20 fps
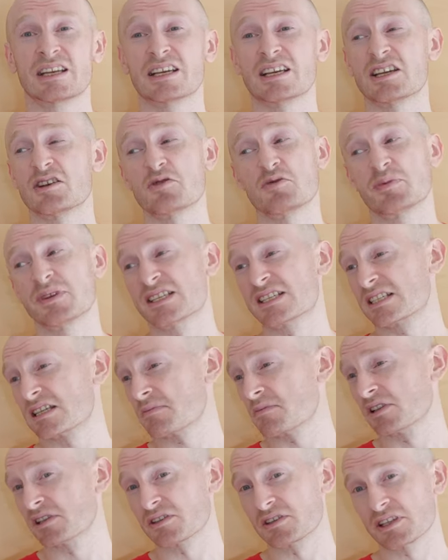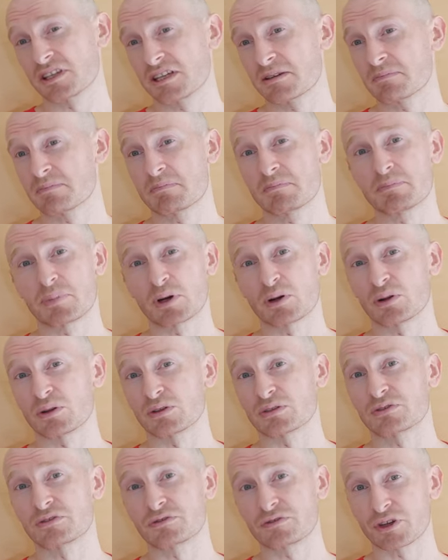it would be similarly
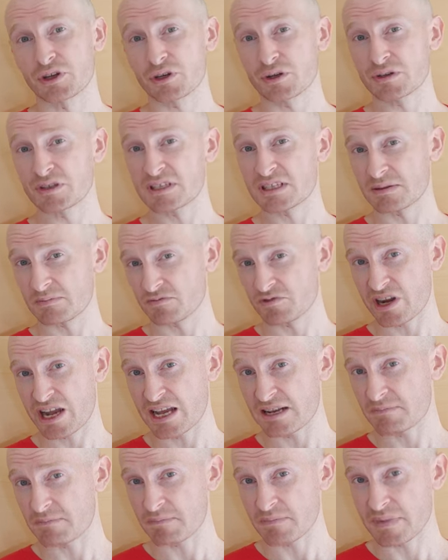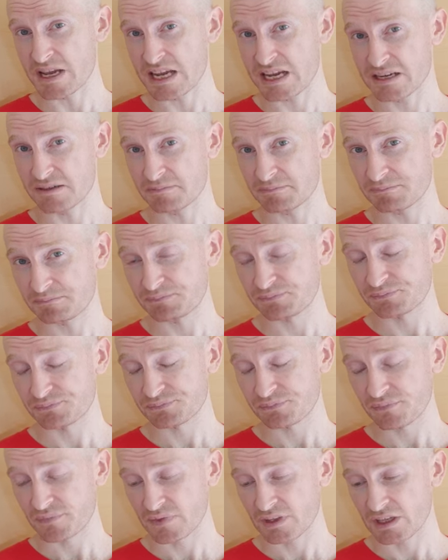bold food, some red meat,
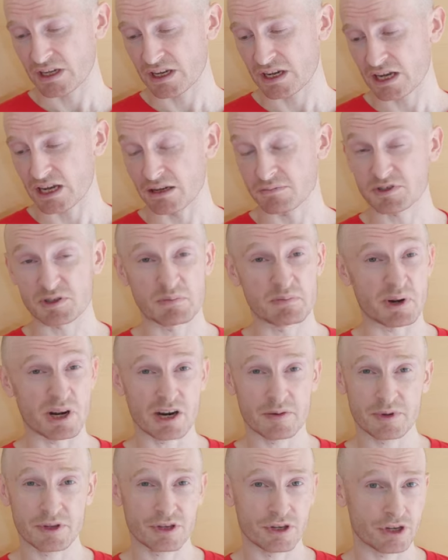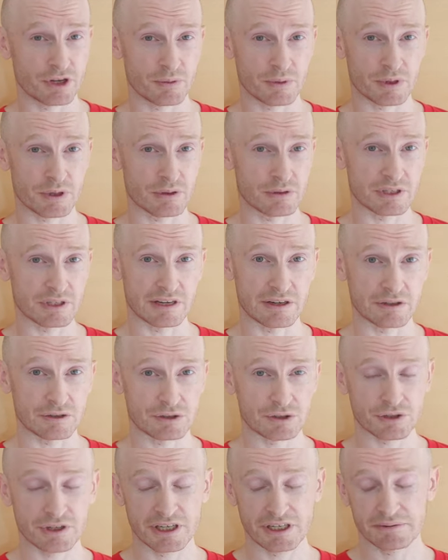um, some barbecue would go down a
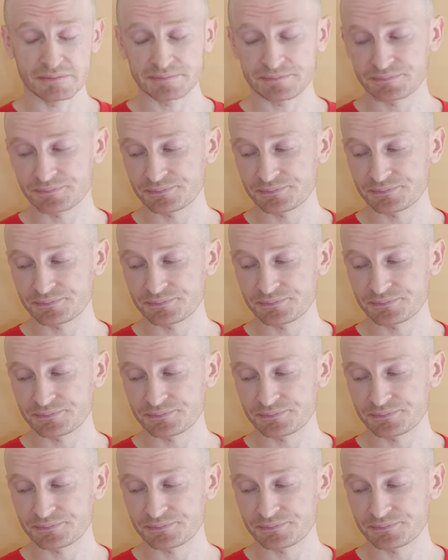treat.